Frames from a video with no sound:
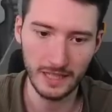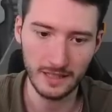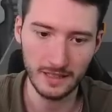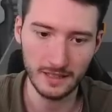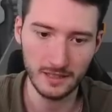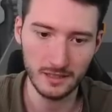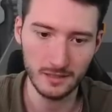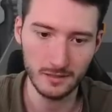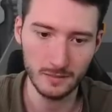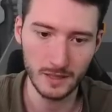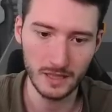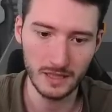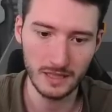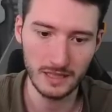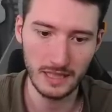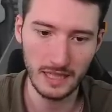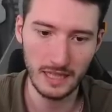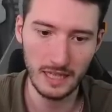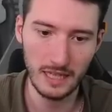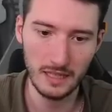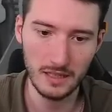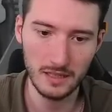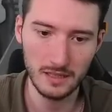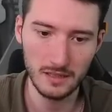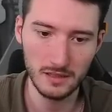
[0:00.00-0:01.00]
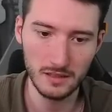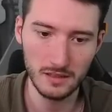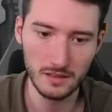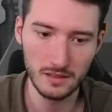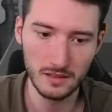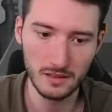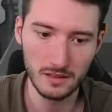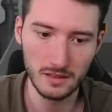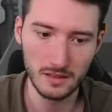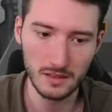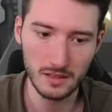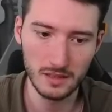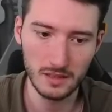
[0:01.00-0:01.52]
kill my
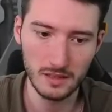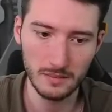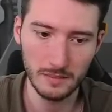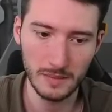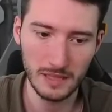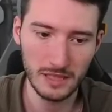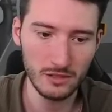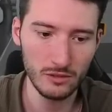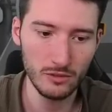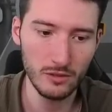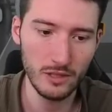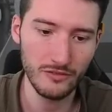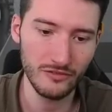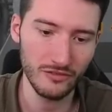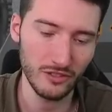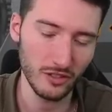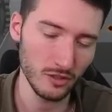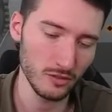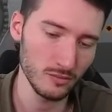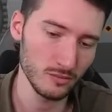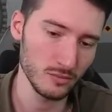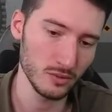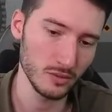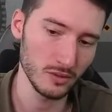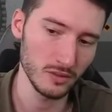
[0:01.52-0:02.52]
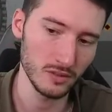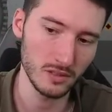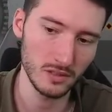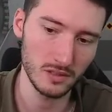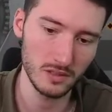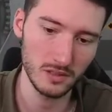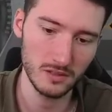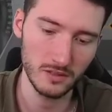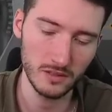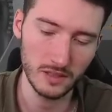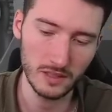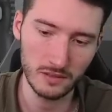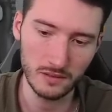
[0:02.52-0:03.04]
talent. But I do have Fountain Pool,
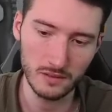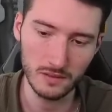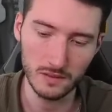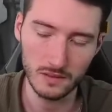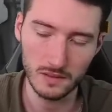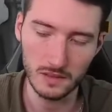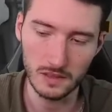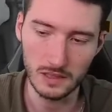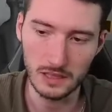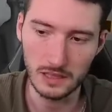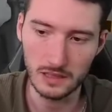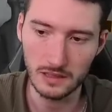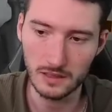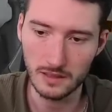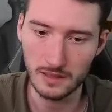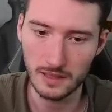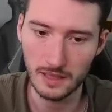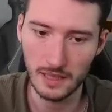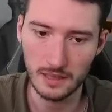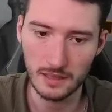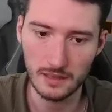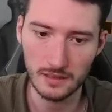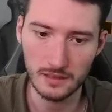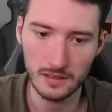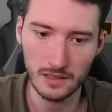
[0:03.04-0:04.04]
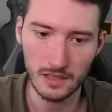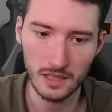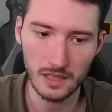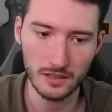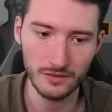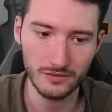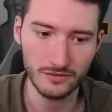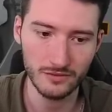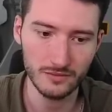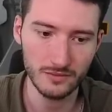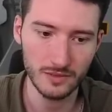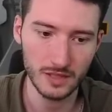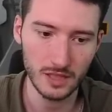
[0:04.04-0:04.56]
so I don't need the talent. I
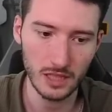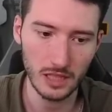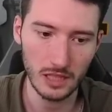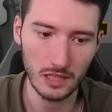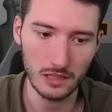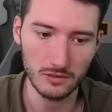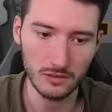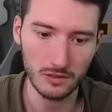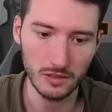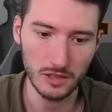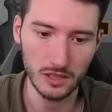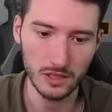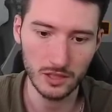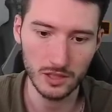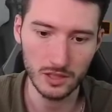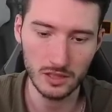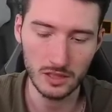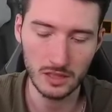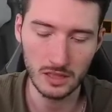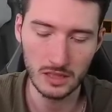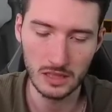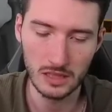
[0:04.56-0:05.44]
have a card draw engine.